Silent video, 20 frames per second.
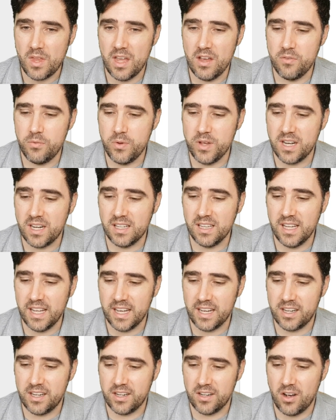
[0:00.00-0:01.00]
if we
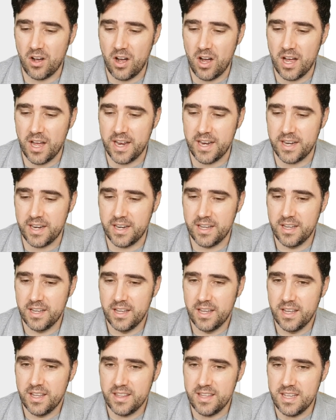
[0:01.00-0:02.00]
click on
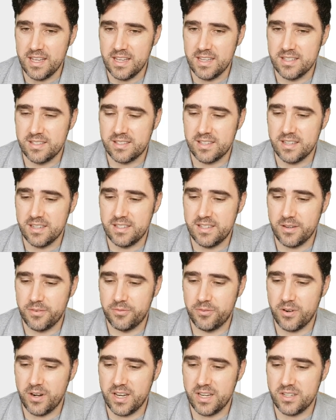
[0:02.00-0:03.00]
these
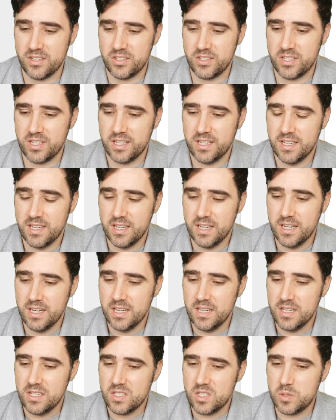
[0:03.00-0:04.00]
different
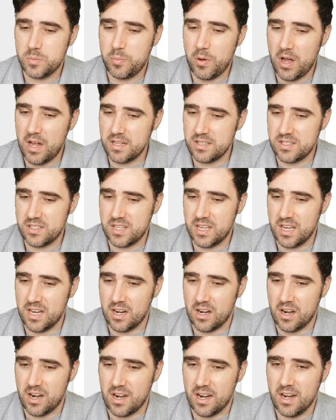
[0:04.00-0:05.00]
spots
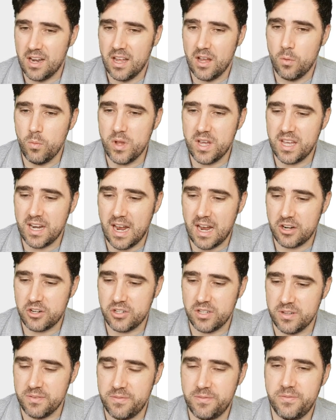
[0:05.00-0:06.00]
here, we can
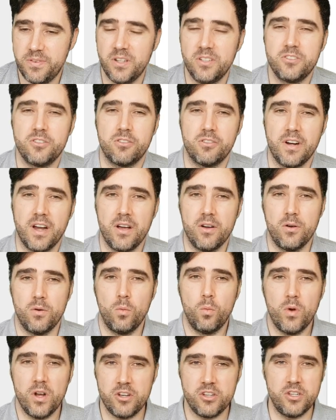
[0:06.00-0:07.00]
actually filter
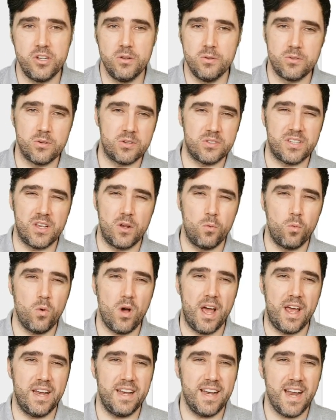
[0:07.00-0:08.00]
out which user said
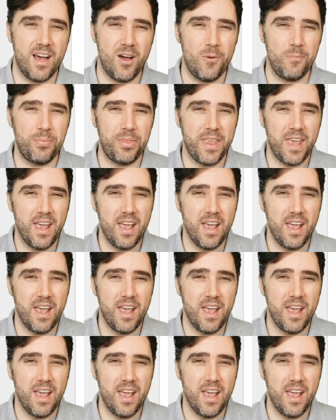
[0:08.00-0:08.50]
what. Now,